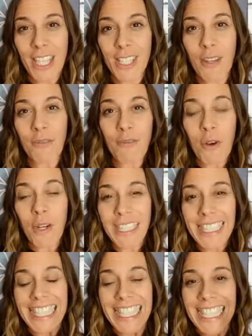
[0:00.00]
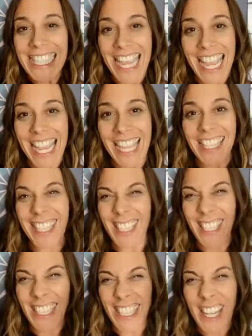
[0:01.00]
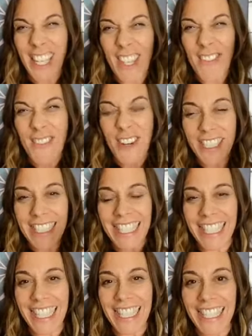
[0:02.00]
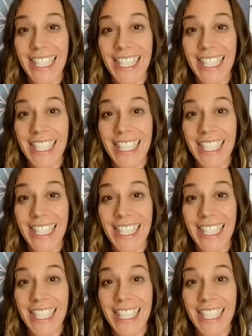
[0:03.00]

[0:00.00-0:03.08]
So 14 days starting on the 14th.